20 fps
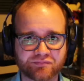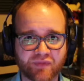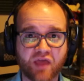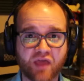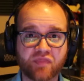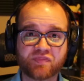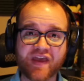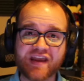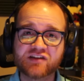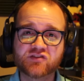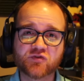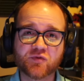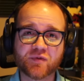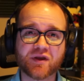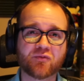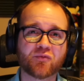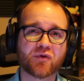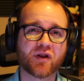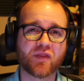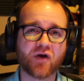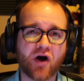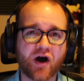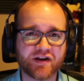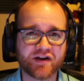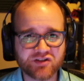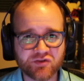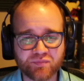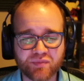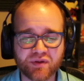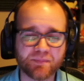Thanks for being one of the
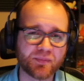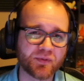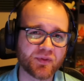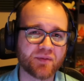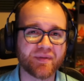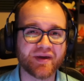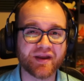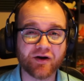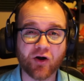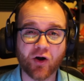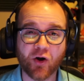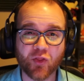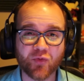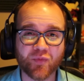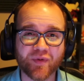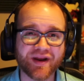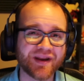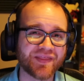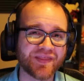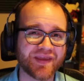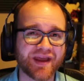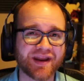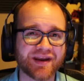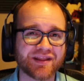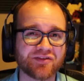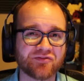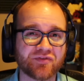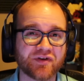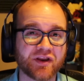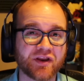awesome people that made it all the way to the end of
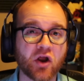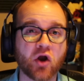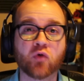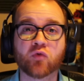the video.